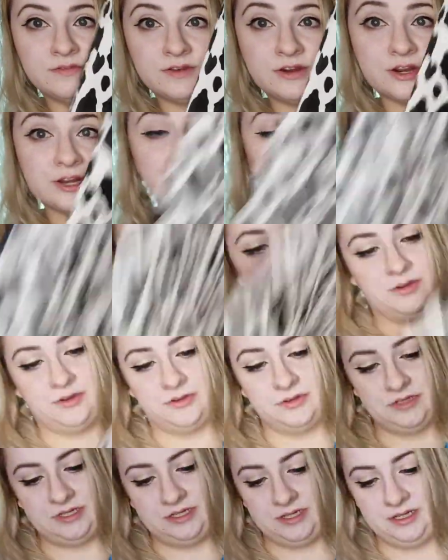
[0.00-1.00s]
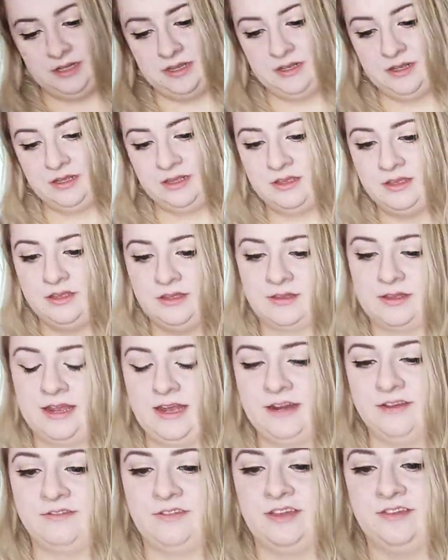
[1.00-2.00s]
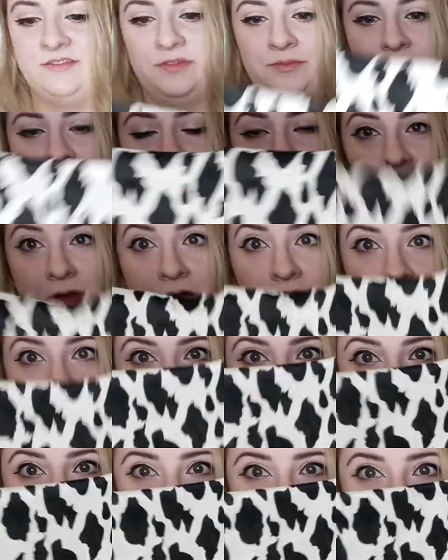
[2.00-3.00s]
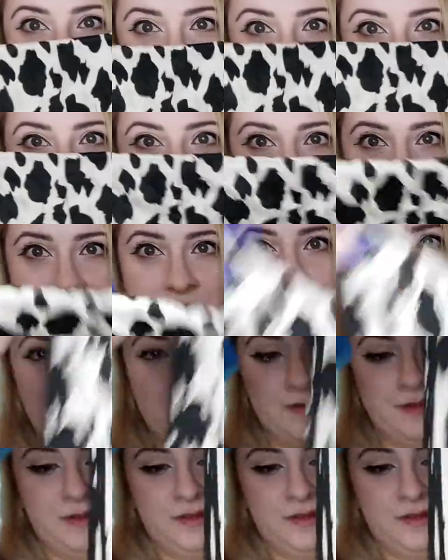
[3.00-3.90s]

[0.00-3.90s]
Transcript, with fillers: Very cute kind of giving me a rockabilly vibe.